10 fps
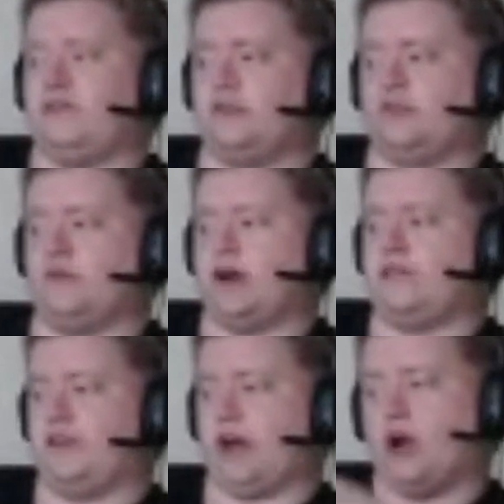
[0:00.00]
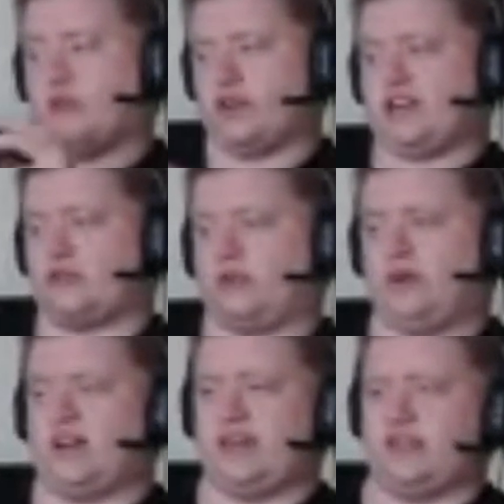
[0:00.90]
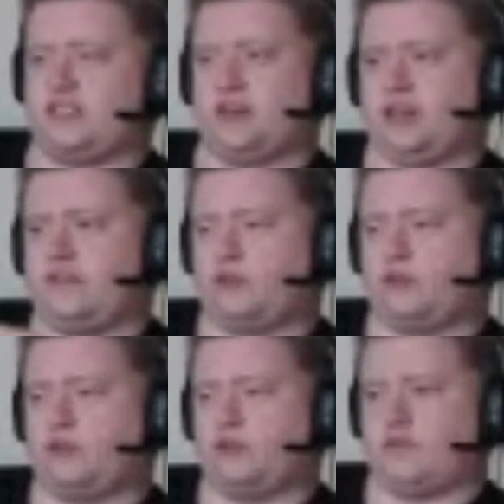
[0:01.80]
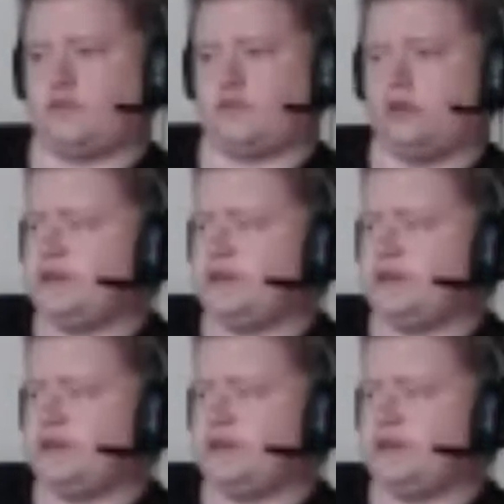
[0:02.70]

If you flick over an astral quickly, it's only a Force 4.